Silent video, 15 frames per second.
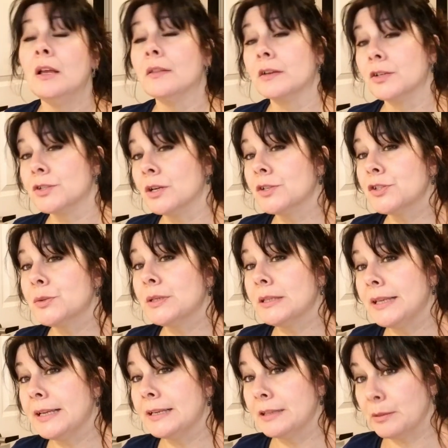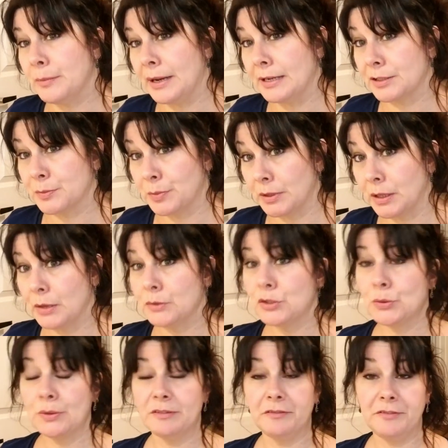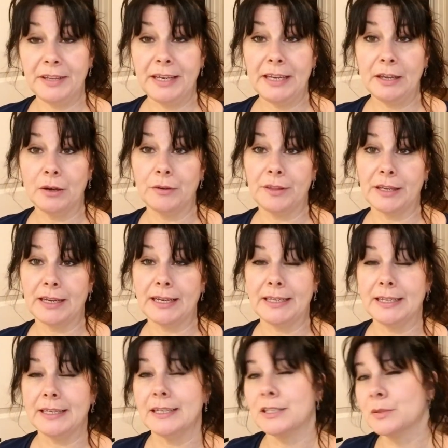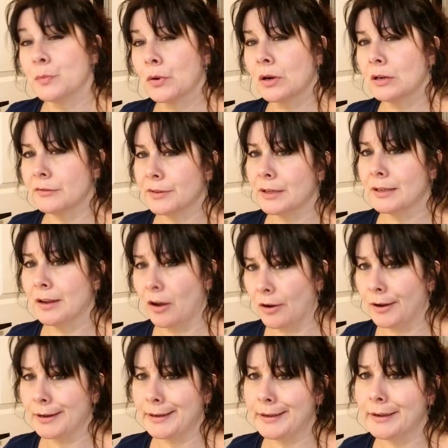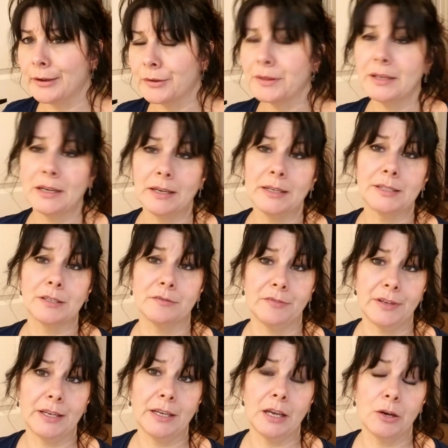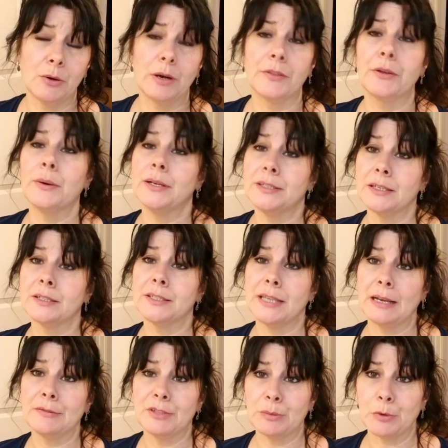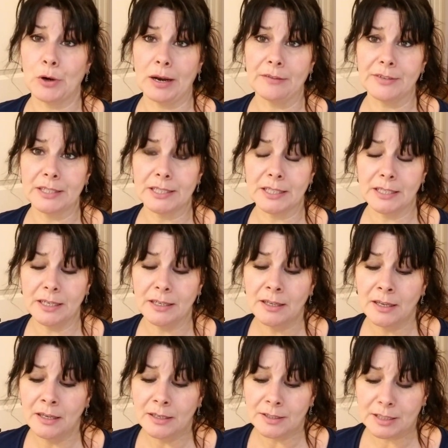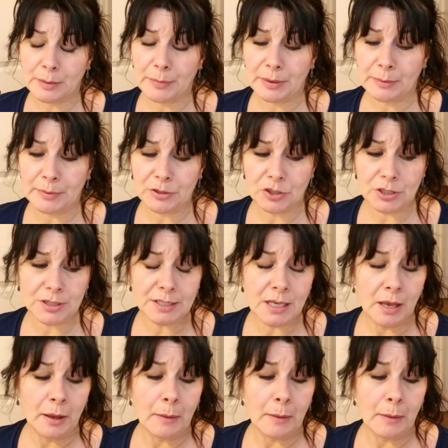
There's also a link in the box below to a video that I did. It's more of an audio than it is a video, although it does have some graphics in it, some images.